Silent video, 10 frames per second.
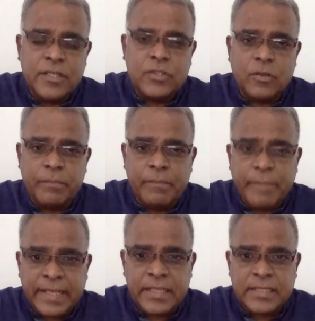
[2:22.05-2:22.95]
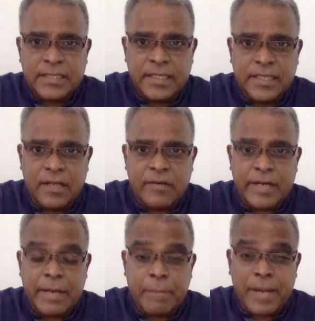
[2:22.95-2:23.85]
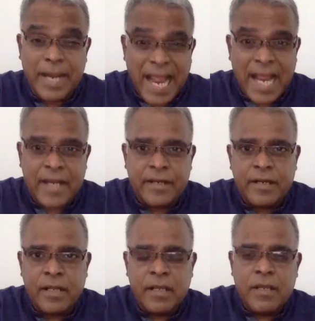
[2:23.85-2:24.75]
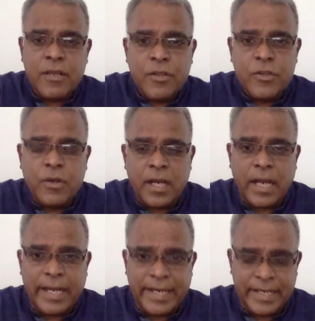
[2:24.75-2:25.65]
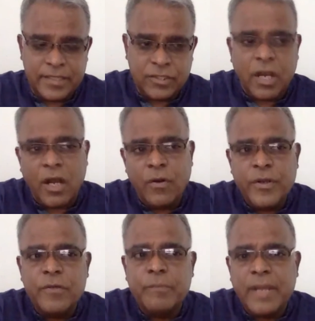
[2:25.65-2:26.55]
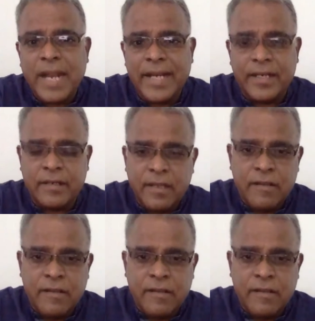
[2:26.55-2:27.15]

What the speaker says: So better sit down and plan your idea. So how do you plan it?